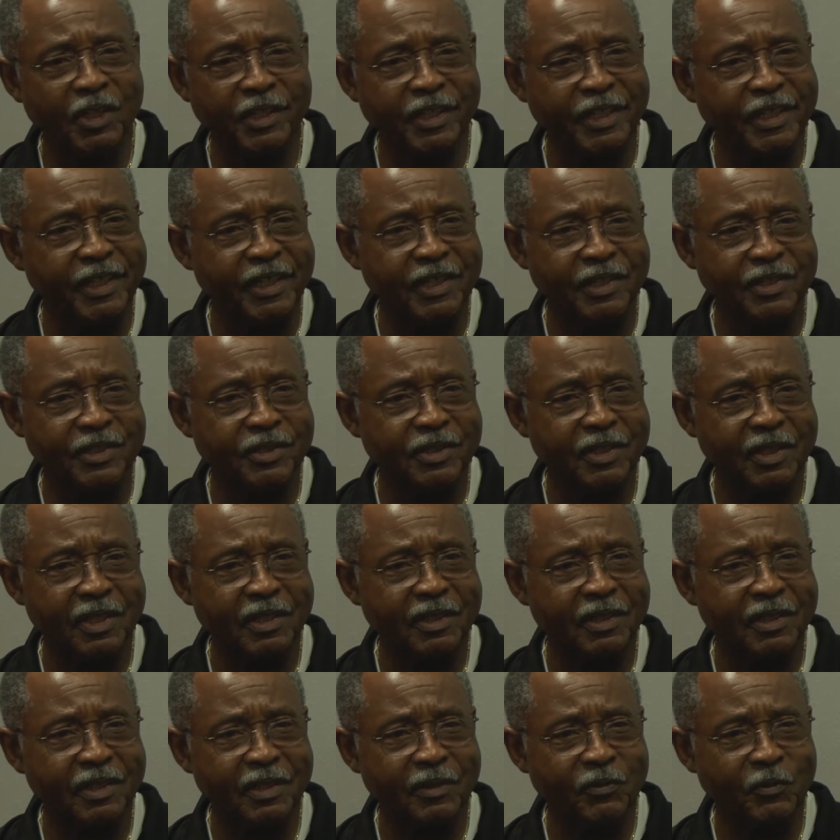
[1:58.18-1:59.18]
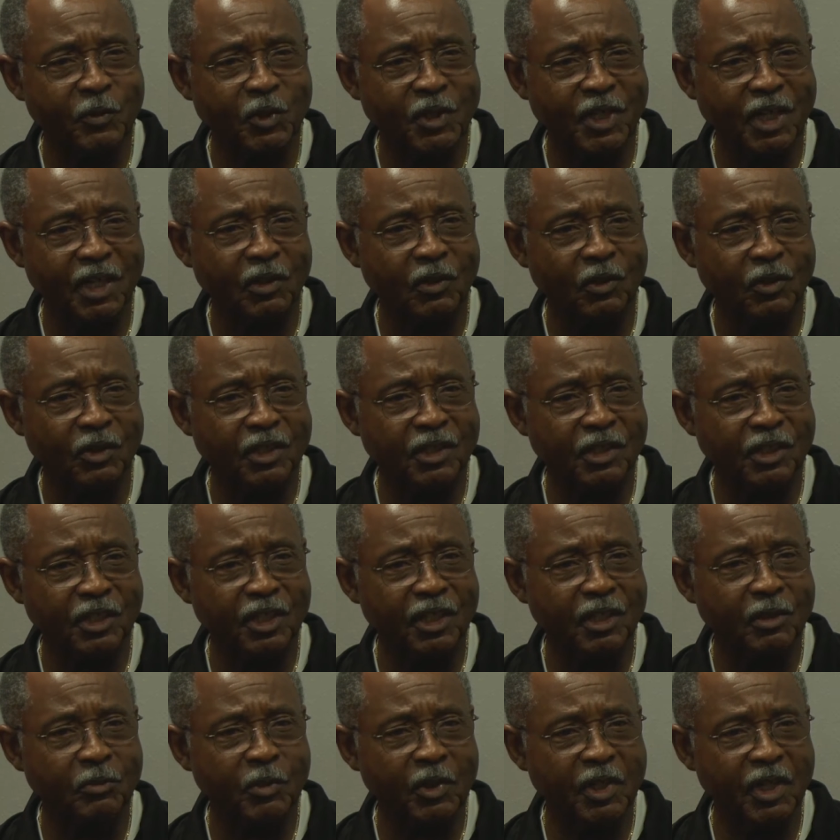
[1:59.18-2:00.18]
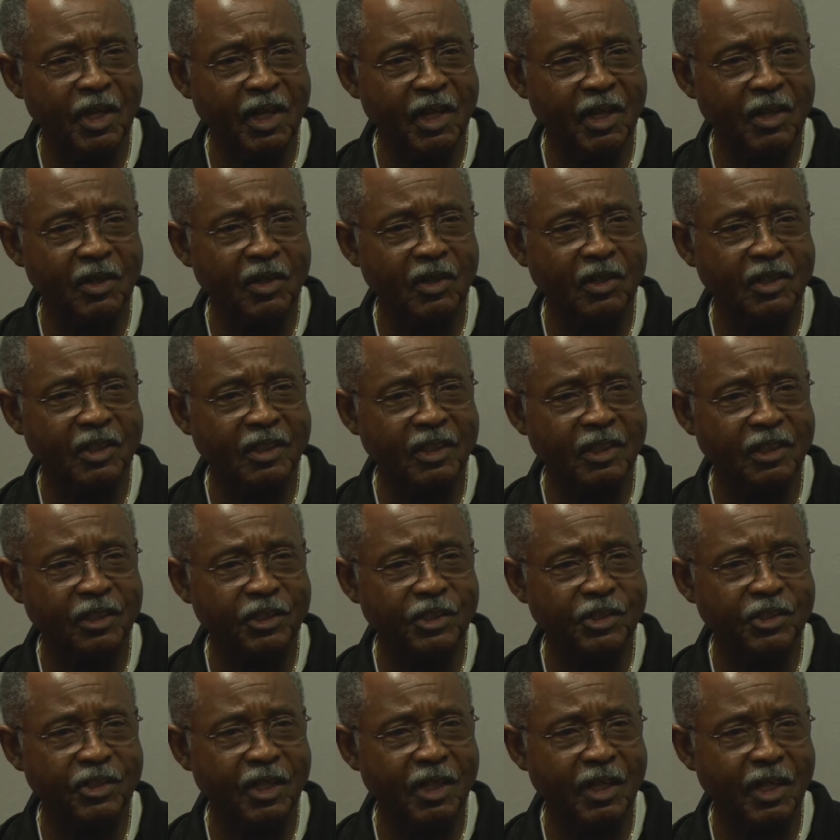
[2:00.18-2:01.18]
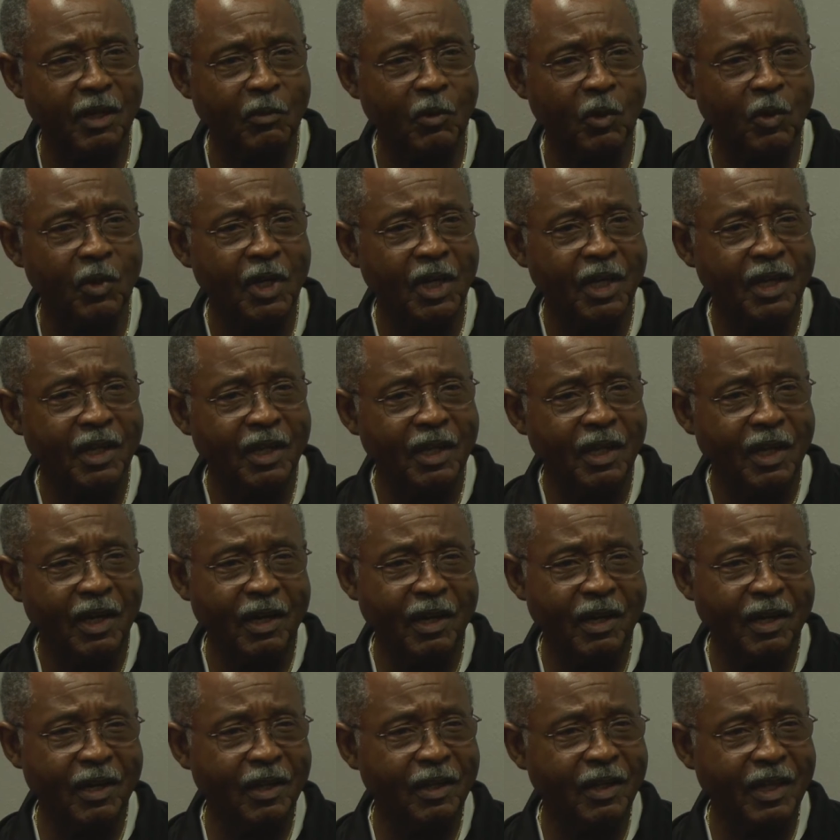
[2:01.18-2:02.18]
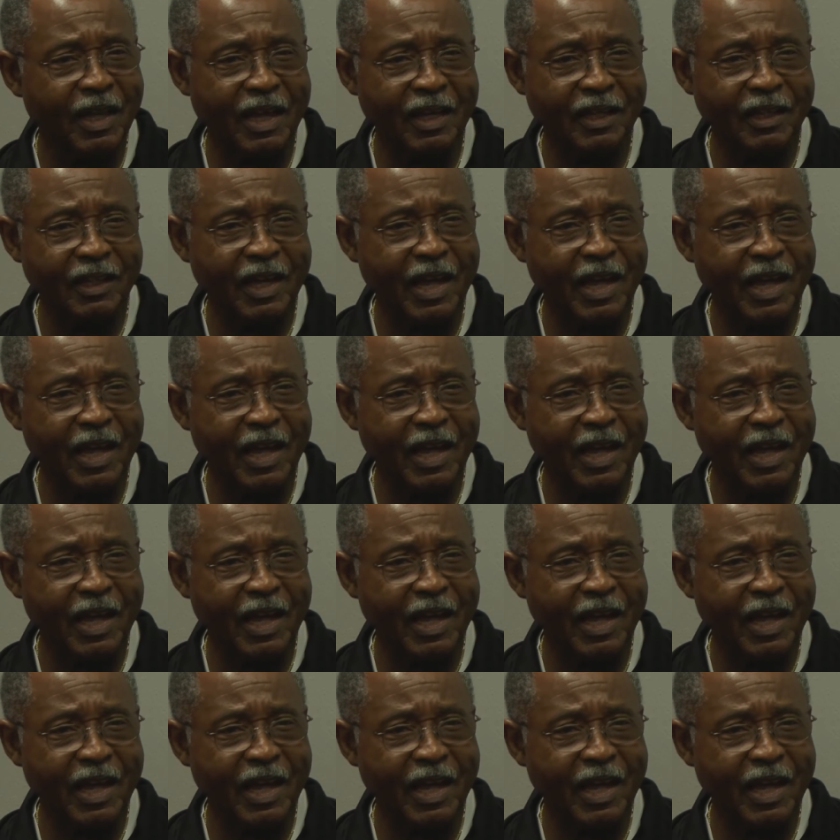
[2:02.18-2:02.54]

it is. And if you take a look in the NBA or on the collegiate level, a lot of